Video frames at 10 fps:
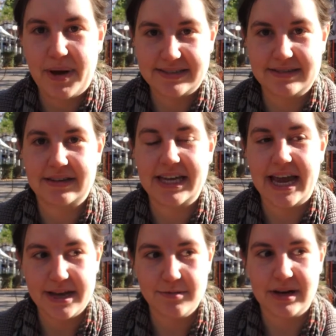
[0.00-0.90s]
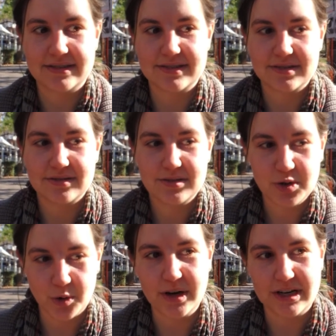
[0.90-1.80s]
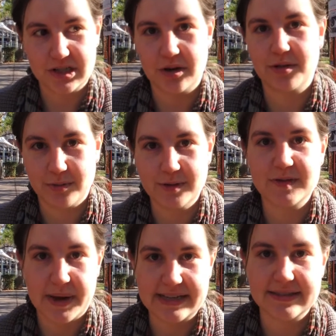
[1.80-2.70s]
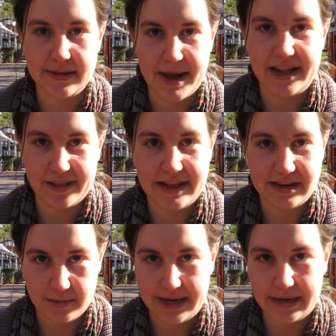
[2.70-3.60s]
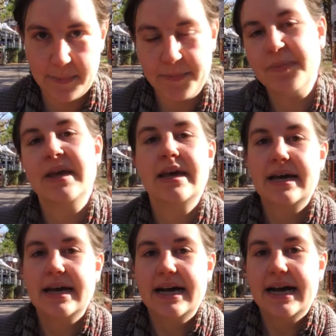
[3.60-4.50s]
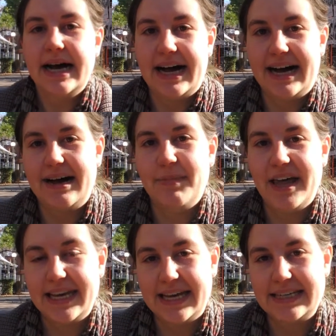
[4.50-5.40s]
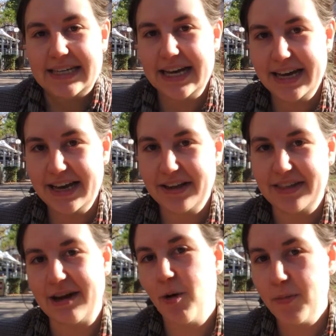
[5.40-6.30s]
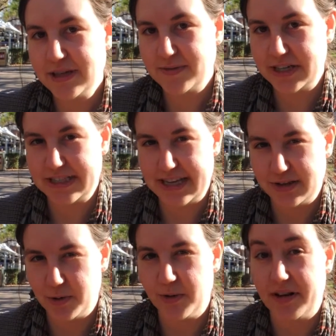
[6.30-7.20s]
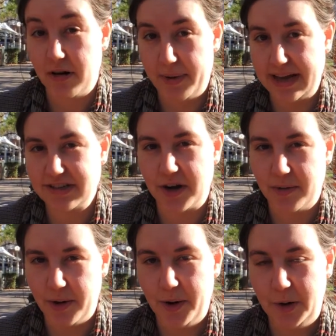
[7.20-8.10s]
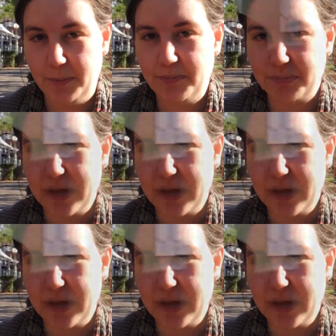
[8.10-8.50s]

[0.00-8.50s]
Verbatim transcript: basically anyone's toured a show through space in the manner that they're doing. Um, and then they're almost finished their tour and they're about to go home,